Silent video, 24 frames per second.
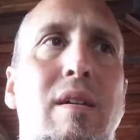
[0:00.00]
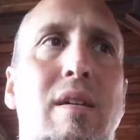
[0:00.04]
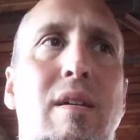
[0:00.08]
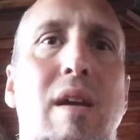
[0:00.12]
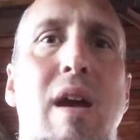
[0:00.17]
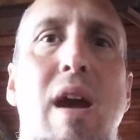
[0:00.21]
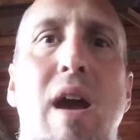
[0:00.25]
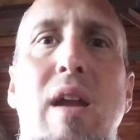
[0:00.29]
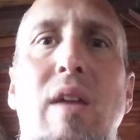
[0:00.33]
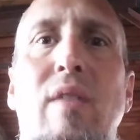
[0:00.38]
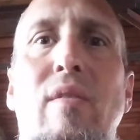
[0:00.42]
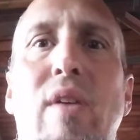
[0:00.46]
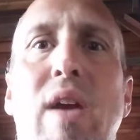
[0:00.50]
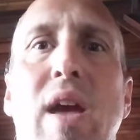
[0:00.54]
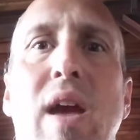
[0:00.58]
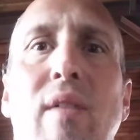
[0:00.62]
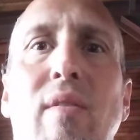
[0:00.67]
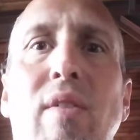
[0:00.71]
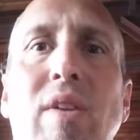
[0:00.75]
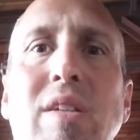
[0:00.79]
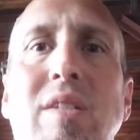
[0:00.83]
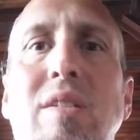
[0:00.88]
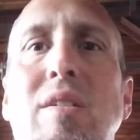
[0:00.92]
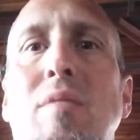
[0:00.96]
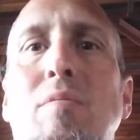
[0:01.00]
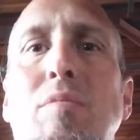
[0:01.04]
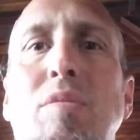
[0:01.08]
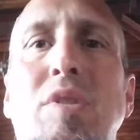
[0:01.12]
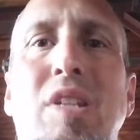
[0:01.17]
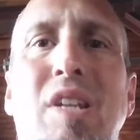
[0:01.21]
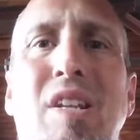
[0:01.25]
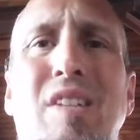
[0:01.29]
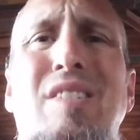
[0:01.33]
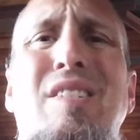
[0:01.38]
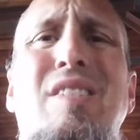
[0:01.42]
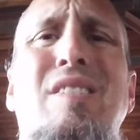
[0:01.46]
kind of having some
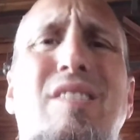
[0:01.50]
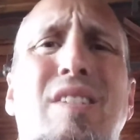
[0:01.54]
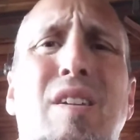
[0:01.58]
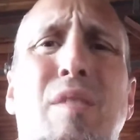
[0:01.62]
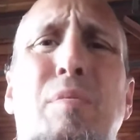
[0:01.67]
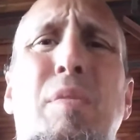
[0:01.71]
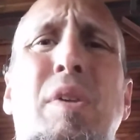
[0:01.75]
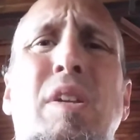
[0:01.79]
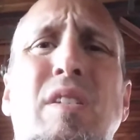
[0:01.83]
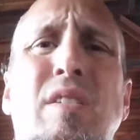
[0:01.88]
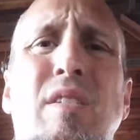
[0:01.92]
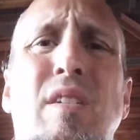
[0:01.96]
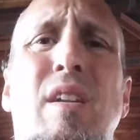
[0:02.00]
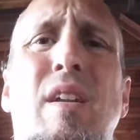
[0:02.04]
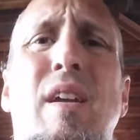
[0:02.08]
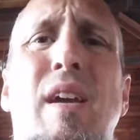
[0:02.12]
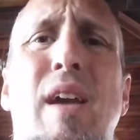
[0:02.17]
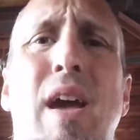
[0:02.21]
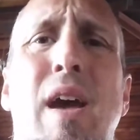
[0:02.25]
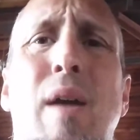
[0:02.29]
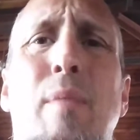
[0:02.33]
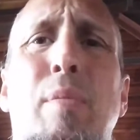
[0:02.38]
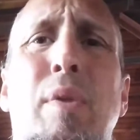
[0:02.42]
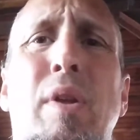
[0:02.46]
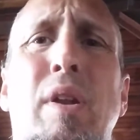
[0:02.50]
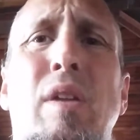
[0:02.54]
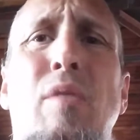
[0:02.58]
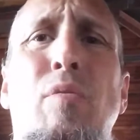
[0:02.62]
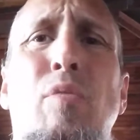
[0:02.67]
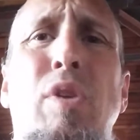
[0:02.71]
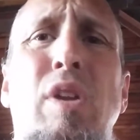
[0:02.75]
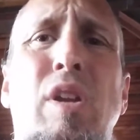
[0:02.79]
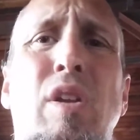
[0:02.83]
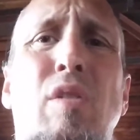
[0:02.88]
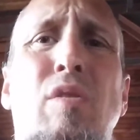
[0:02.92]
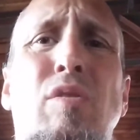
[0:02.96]
sense that something's going to happen, and
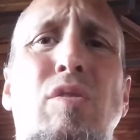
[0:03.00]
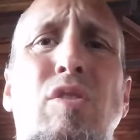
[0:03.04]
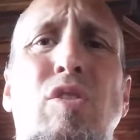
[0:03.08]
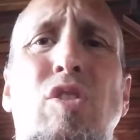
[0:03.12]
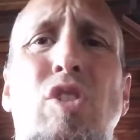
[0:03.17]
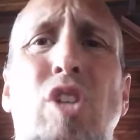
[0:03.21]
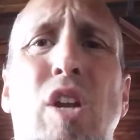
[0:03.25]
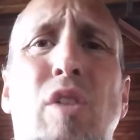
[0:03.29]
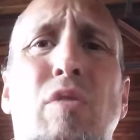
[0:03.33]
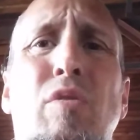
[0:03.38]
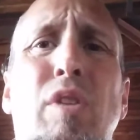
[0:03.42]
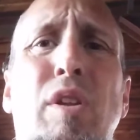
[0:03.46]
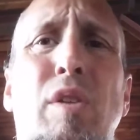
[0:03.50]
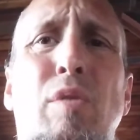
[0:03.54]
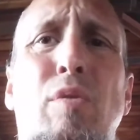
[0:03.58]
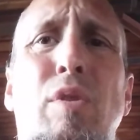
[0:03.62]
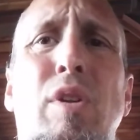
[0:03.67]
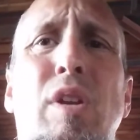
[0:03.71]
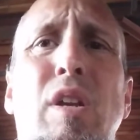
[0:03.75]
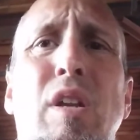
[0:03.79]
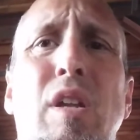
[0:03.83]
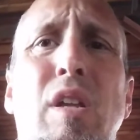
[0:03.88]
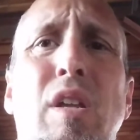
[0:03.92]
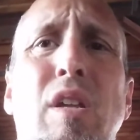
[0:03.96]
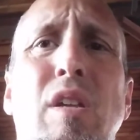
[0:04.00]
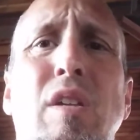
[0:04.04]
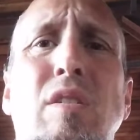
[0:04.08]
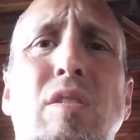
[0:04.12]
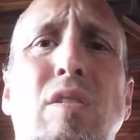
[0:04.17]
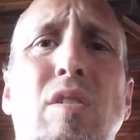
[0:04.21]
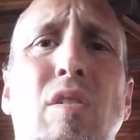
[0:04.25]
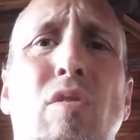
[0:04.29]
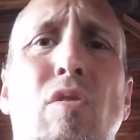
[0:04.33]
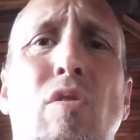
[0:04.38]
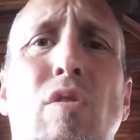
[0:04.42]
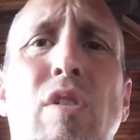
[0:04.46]
we know is generally what it
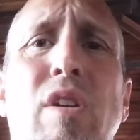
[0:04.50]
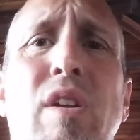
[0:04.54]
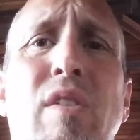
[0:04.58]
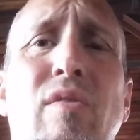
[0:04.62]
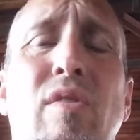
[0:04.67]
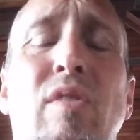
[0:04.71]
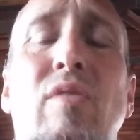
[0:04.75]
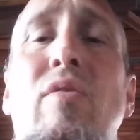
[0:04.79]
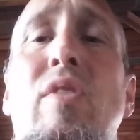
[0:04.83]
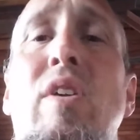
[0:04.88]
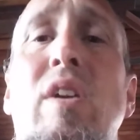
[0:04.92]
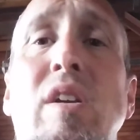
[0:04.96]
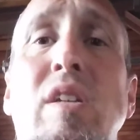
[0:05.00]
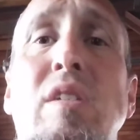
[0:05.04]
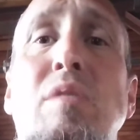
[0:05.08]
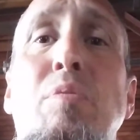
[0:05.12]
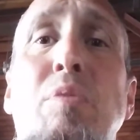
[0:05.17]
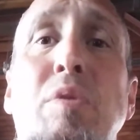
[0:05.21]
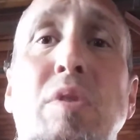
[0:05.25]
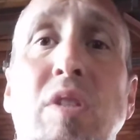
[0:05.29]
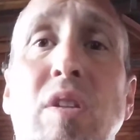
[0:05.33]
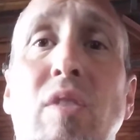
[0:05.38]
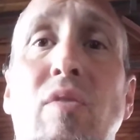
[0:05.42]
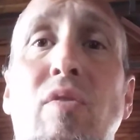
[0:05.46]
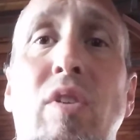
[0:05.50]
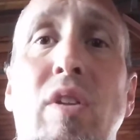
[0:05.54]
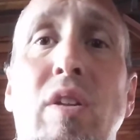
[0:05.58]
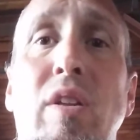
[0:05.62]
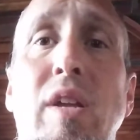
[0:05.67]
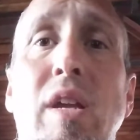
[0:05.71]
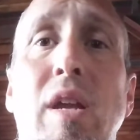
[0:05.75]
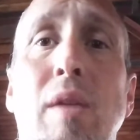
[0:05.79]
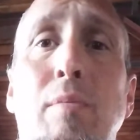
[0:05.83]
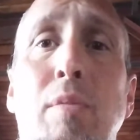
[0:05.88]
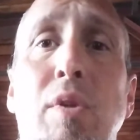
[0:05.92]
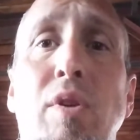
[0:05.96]
is, or even very
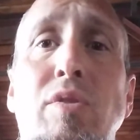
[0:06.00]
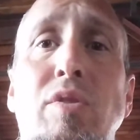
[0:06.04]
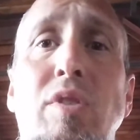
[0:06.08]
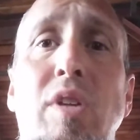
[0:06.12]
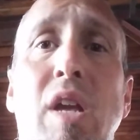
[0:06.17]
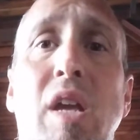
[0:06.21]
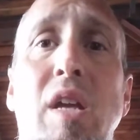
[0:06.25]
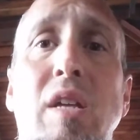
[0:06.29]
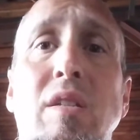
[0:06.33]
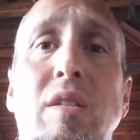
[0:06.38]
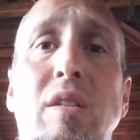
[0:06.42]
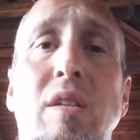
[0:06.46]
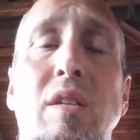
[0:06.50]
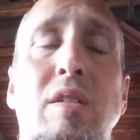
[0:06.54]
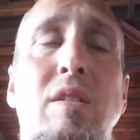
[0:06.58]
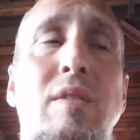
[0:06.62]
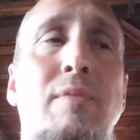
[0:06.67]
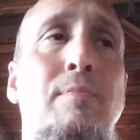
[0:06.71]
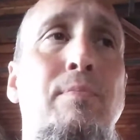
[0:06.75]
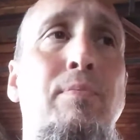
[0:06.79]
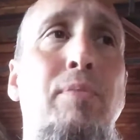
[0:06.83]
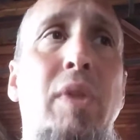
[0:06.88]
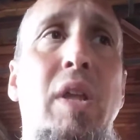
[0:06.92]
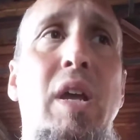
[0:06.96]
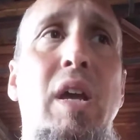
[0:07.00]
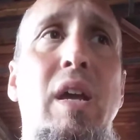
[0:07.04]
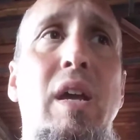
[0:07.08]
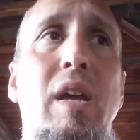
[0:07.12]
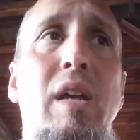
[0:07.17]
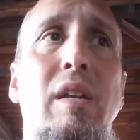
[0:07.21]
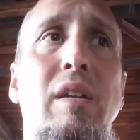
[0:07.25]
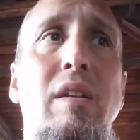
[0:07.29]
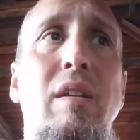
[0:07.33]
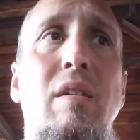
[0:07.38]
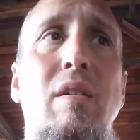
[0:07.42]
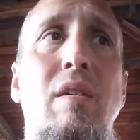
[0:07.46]
specifically in most cases.
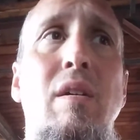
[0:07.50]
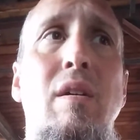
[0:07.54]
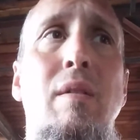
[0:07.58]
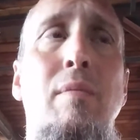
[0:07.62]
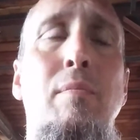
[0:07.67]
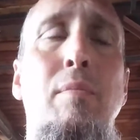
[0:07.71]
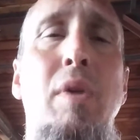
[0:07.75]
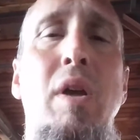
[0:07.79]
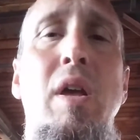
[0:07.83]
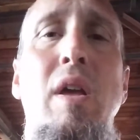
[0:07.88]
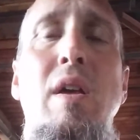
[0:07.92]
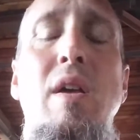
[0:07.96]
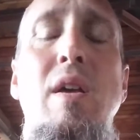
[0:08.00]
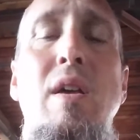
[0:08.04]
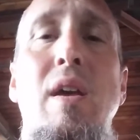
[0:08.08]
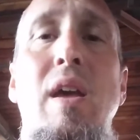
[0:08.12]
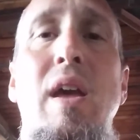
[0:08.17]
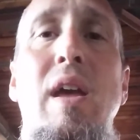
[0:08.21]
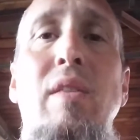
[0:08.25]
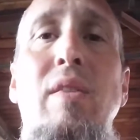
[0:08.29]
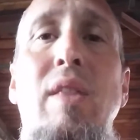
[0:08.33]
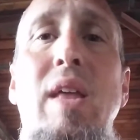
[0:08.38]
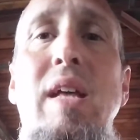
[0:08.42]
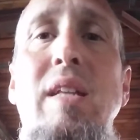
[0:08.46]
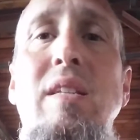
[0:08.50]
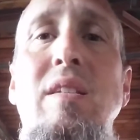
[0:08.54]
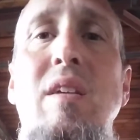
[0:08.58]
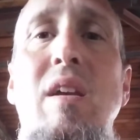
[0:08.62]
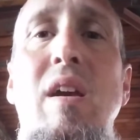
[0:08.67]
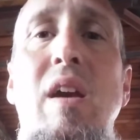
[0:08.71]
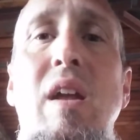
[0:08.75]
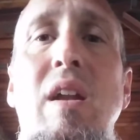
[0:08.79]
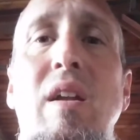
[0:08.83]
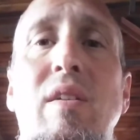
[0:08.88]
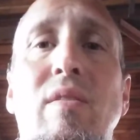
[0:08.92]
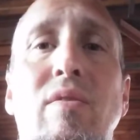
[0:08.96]
And that's
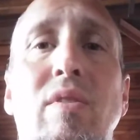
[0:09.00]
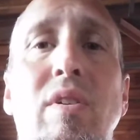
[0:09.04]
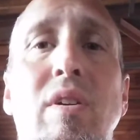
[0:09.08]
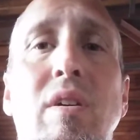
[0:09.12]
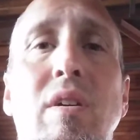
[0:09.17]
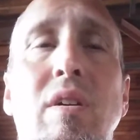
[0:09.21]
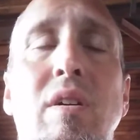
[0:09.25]
kind of